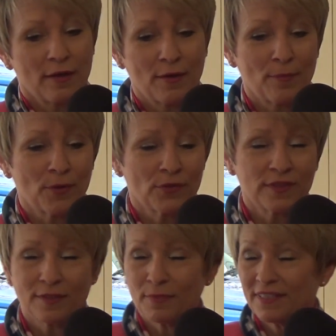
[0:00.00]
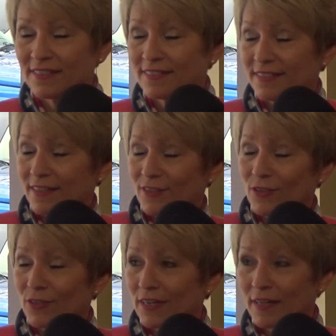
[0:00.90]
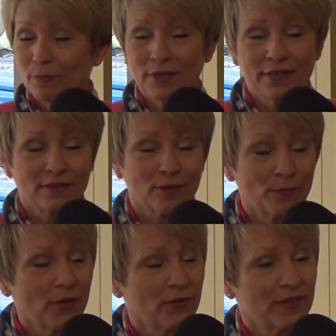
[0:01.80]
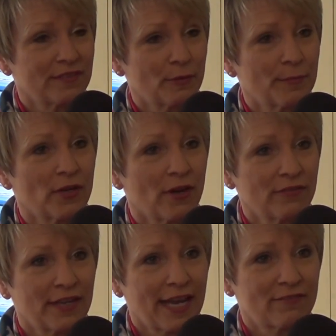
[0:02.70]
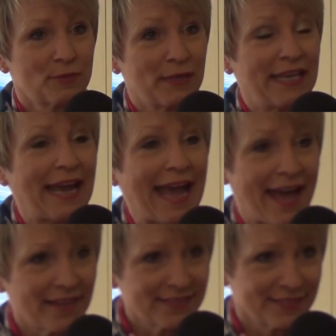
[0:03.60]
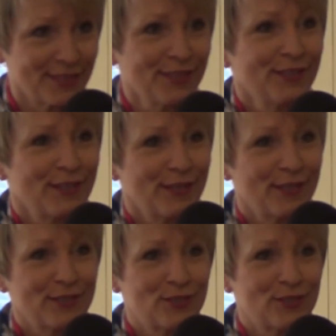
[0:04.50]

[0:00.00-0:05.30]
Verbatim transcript: uh, both in the business sector and political both, is women often have to be asked uh,